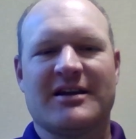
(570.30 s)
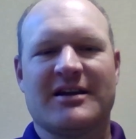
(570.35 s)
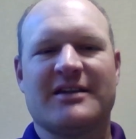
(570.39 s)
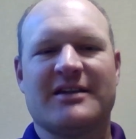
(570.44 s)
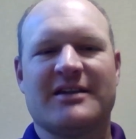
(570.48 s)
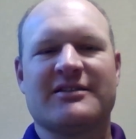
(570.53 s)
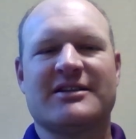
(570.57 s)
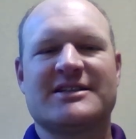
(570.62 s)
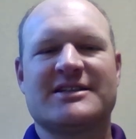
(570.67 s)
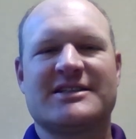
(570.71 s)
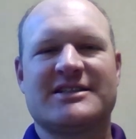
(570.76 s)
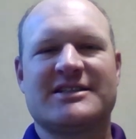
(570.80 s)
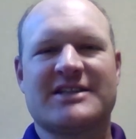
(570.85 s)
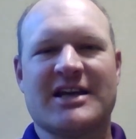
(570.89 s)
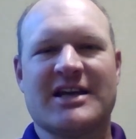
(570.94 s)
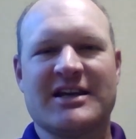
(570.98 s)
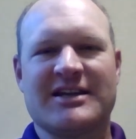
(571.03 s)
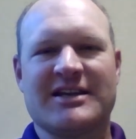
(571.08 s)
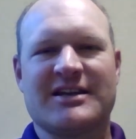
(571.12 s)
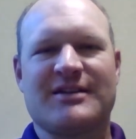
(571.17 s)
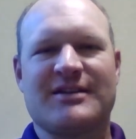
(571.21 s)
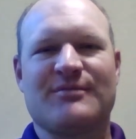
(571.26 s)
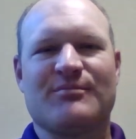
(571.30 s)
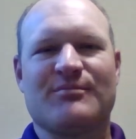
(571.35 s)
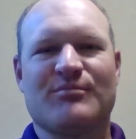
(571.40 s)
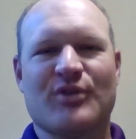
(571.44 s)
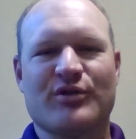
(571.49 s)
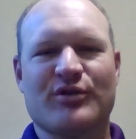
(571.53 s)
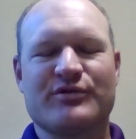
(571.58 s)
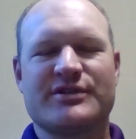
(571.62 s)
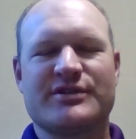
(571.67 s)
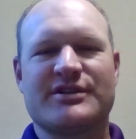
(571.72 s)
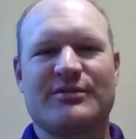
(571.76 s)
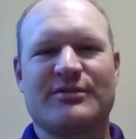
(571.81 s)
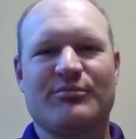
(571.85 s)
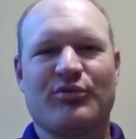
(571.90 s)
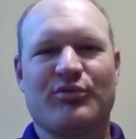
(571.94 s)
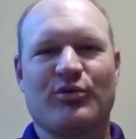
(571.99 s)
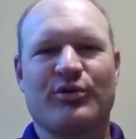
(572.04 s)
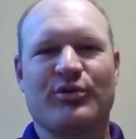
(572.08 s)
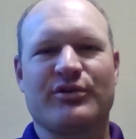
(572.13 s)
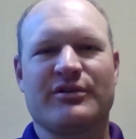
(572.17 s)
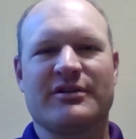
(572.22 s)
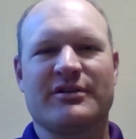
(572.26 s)
the second most
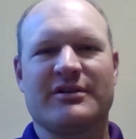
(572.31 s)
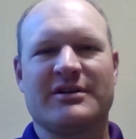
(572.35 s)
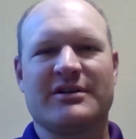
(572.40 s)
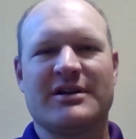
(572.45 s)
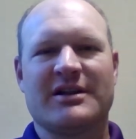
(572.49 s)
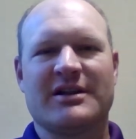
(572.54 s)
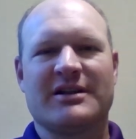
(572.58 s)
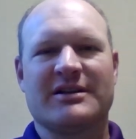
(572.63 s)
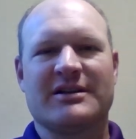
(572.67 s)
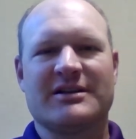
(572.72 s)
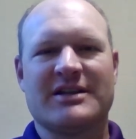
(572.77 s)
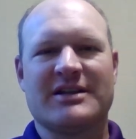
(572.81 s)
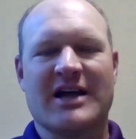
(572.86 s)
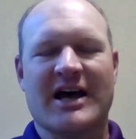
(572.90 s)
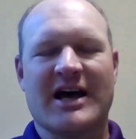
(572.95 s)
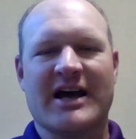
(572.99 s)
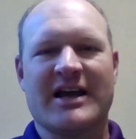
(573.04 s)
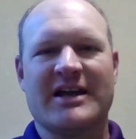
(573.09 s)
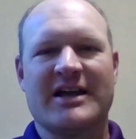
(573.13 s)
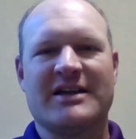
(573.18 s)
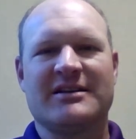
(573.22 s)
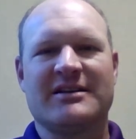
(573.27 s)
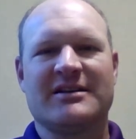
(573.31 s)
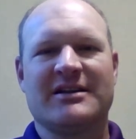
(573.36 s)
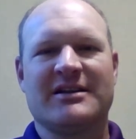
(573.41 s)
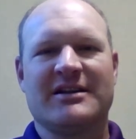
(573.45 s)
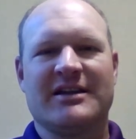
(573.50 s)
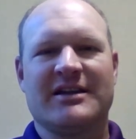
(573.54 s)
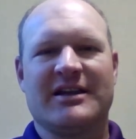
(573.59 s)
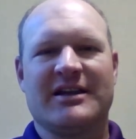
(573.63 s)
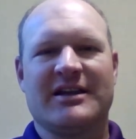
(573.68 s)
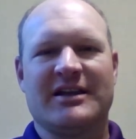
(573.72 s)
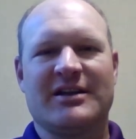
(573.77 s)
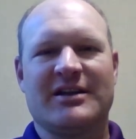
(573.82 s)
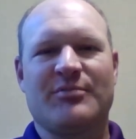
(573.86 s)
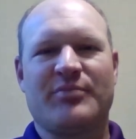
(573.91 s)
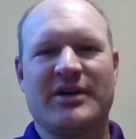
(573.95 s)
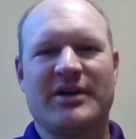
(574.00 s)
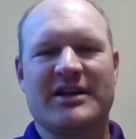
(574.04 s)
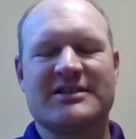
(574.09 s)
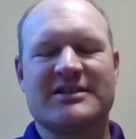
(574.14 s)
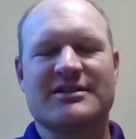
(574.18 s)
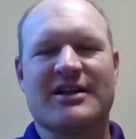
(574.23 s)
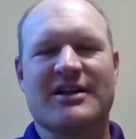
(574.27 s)
important diet in a
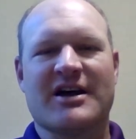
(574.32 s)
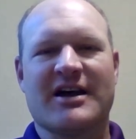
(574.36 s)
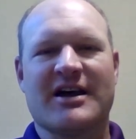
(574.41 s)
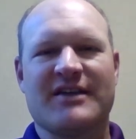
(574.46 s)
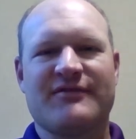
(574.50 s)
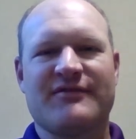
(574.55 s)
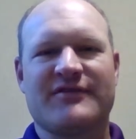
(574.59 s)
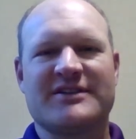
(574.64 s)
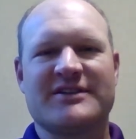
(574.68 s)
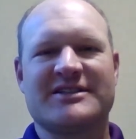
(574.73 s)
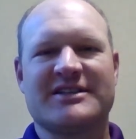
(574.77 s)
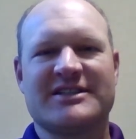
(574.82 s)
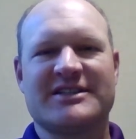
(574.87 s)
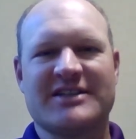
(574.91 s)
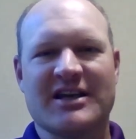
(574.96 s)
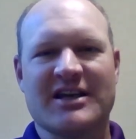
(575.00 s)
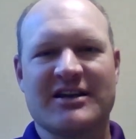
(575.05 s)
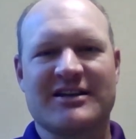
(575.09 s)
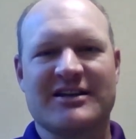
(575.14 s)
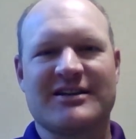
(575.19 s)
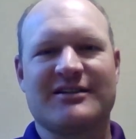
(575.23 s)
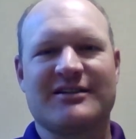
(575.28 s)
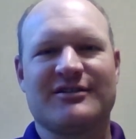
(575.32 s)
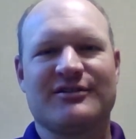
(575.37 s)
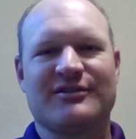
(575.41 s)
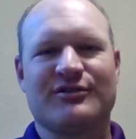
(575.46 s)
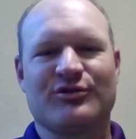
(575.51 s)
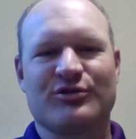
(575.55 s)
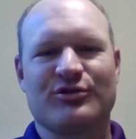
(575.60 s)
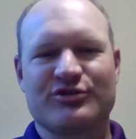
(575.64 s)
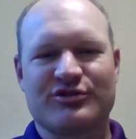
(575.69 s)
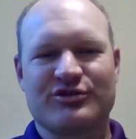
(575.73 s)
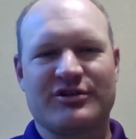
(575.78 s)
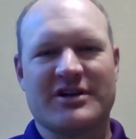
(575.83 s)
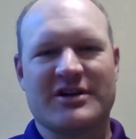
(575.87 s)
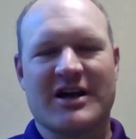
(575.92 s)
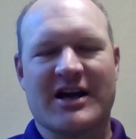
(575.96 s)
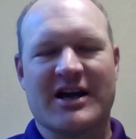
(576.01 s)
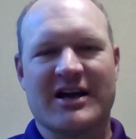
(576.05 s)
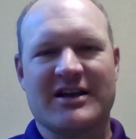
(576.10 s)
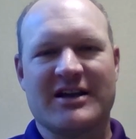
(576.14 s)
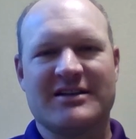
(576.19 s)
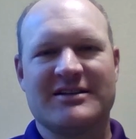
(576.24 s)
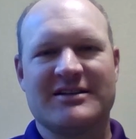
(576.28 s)
pig's life is the second nursery
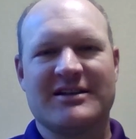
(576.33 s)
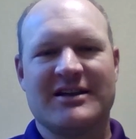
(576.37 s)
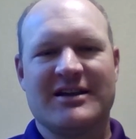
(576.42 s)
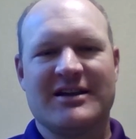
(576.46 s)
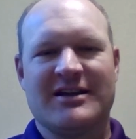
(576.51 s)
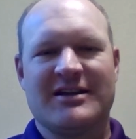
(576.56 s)
diet.